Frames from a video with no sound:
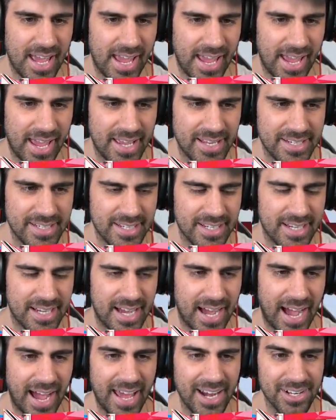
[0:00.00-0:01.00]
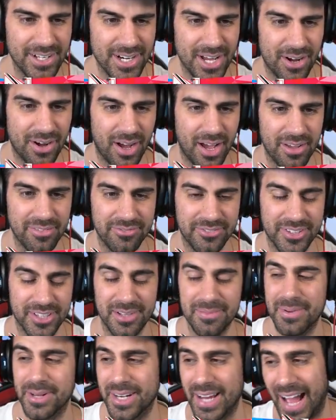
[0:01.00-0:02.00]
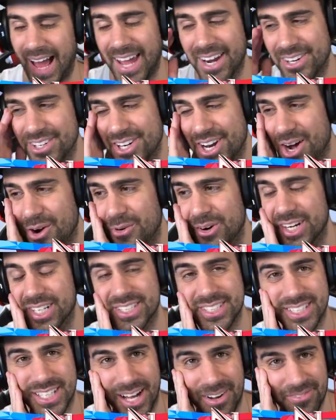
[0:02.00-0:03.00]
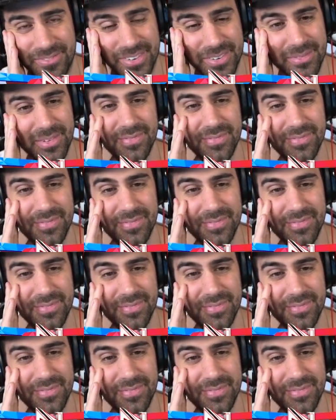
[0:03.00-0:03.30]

And uh, I don't know how I feel about it. I don't know where it's come from.